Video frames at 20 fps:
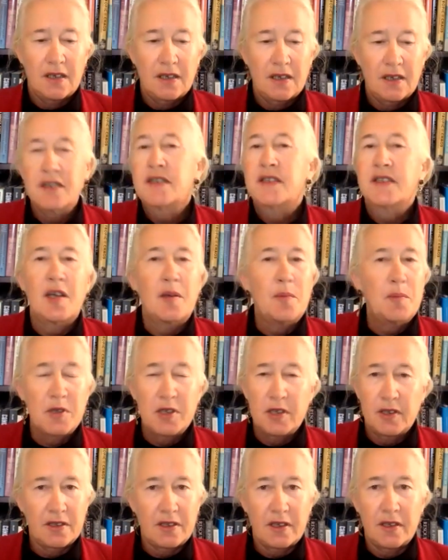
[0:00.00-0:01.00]

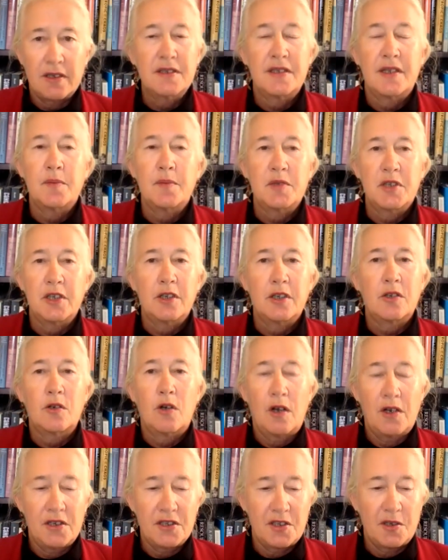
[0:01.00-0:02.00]
consumption consumption
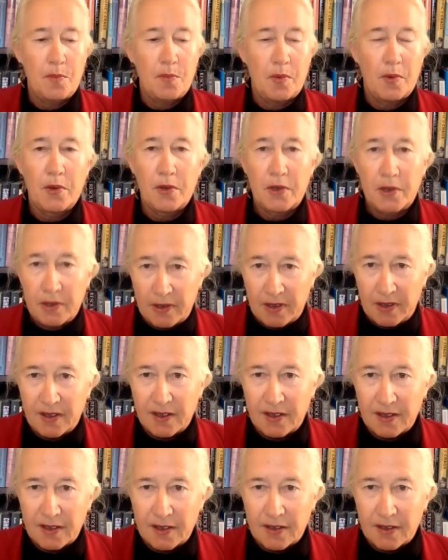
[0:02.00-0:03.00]
across the board,
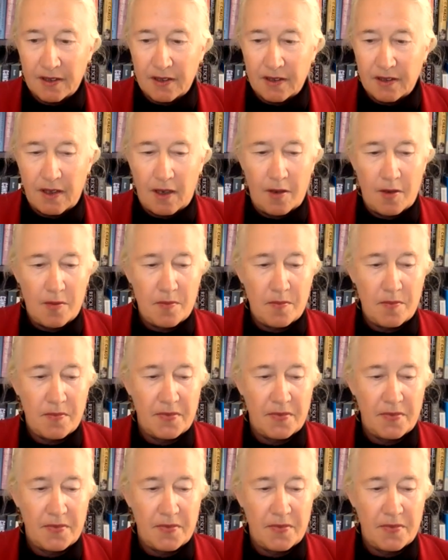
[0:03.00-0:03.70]
um,